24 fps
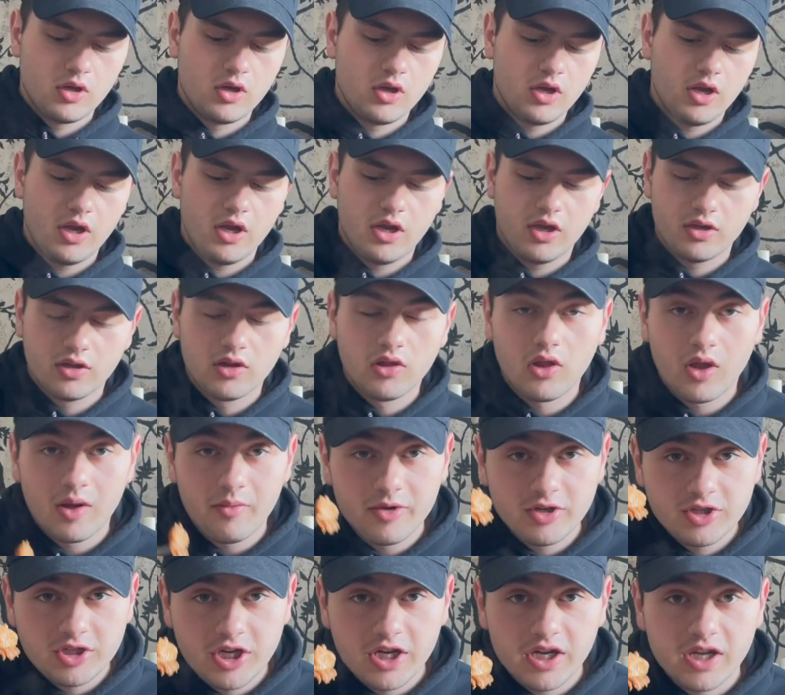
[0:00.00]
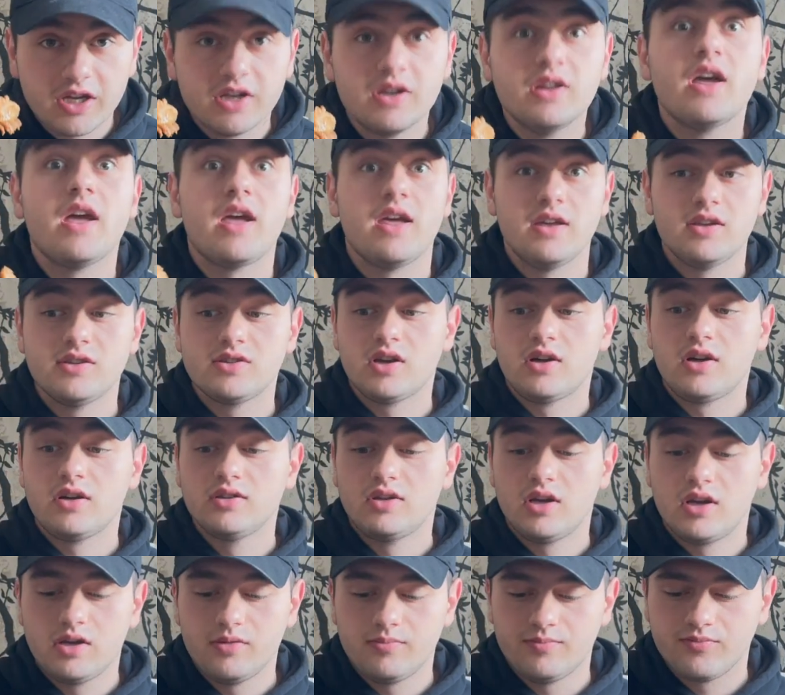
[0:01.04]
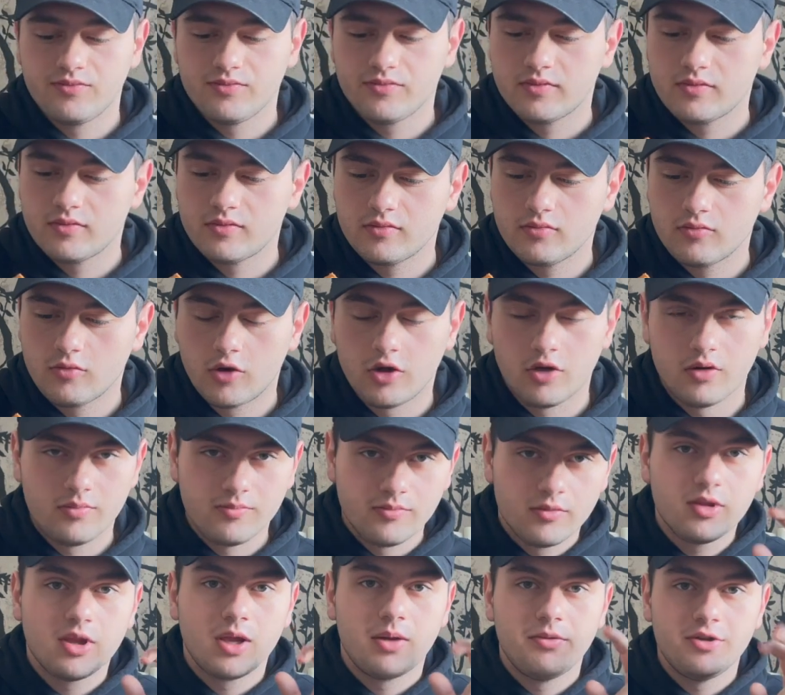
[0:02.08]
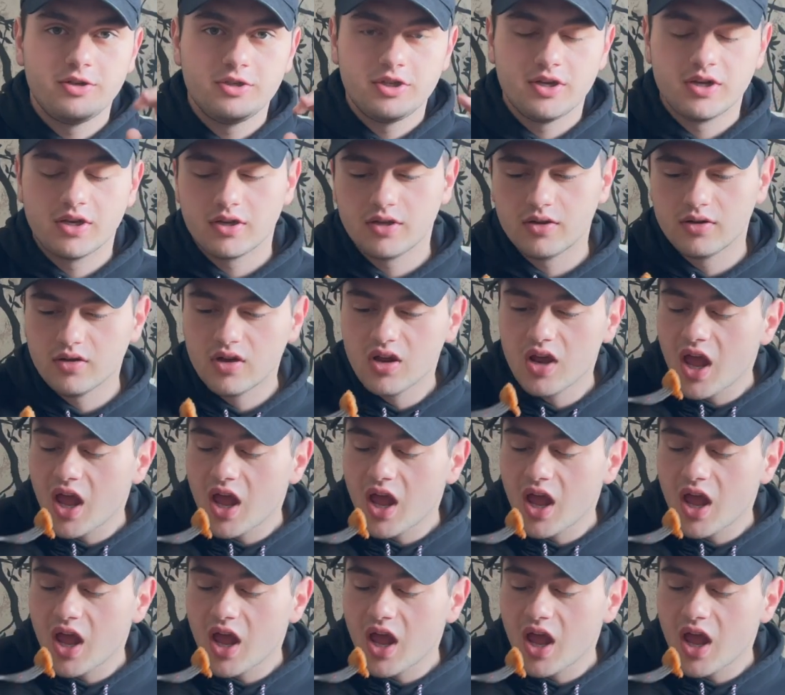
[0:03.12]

And the lemon chicken is all done. Well, lemon chicken.